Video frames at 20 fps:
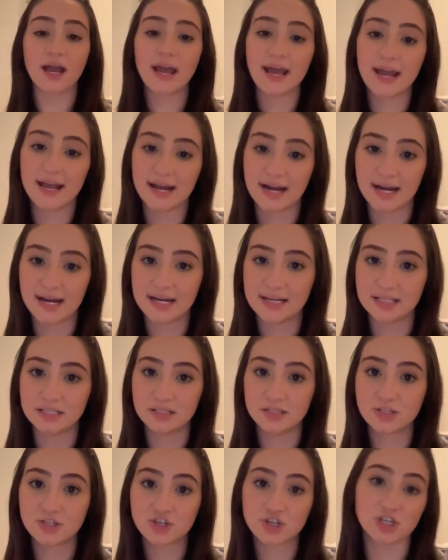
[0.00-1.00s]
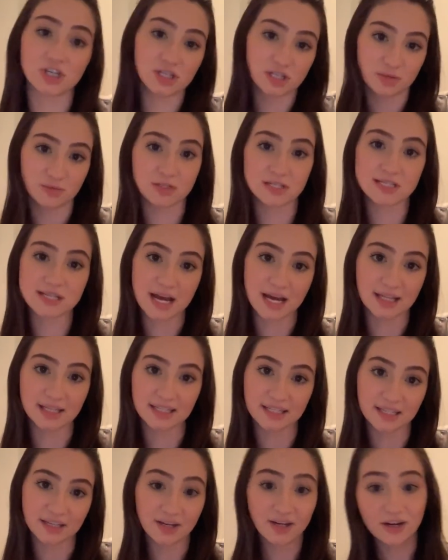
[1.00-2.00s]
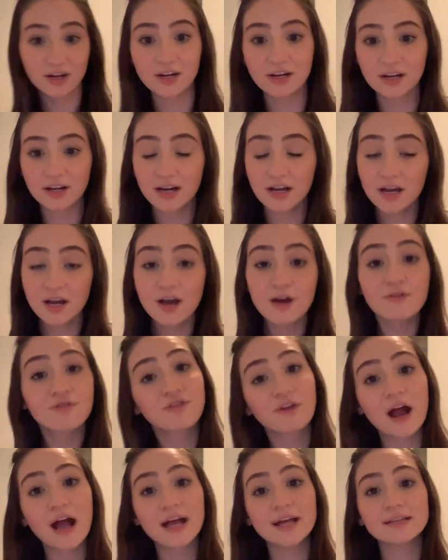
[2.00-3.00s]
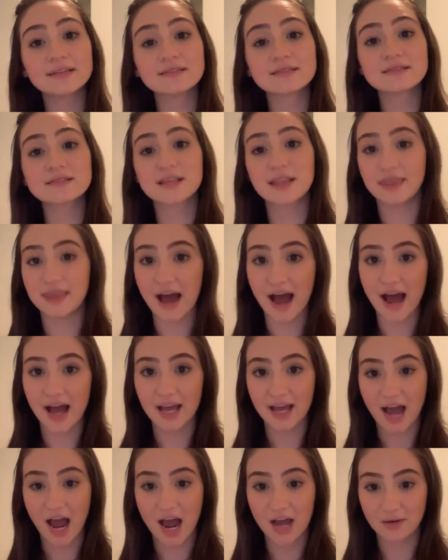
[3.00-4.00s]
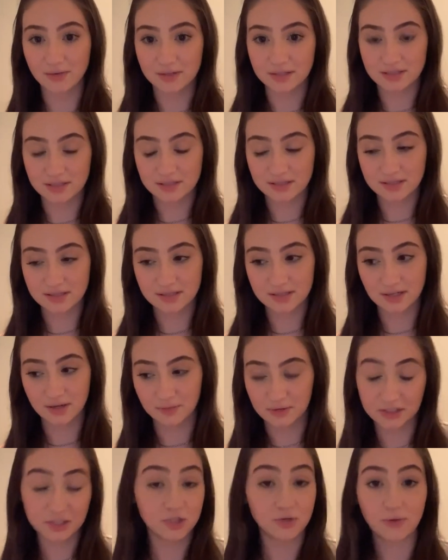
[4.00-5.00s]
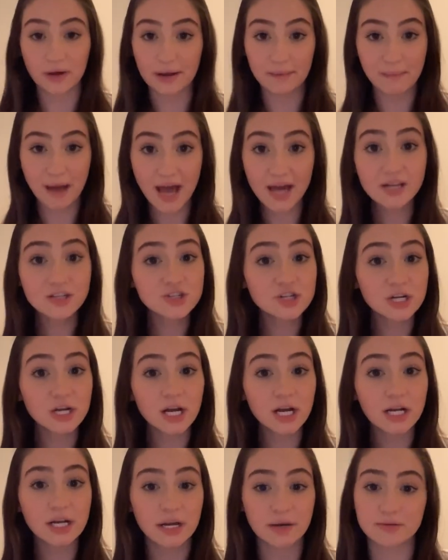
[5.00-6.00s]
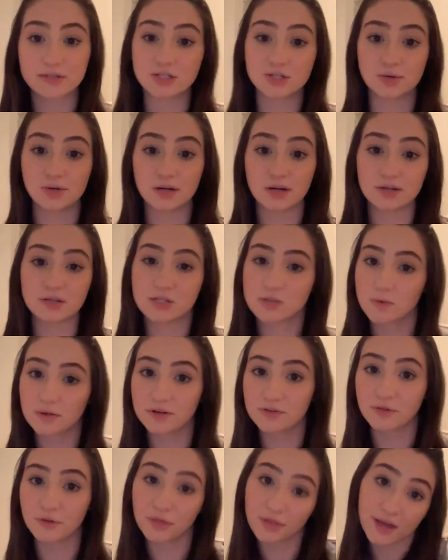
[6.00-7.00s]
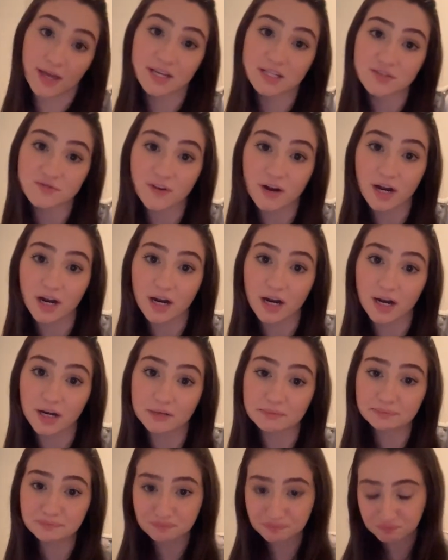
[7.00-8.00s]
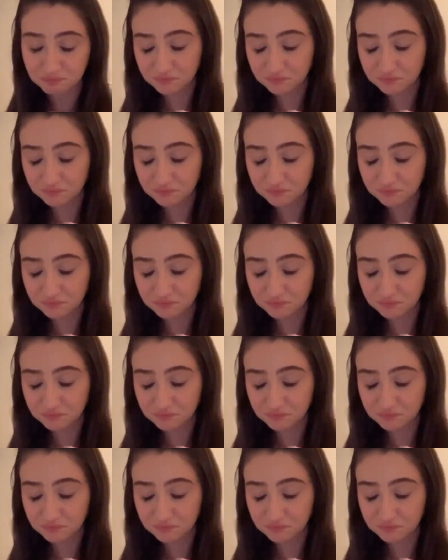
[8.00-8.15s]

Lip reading: And she was telling her friends that I was a really great manager and I was doing all these wonderful things for her.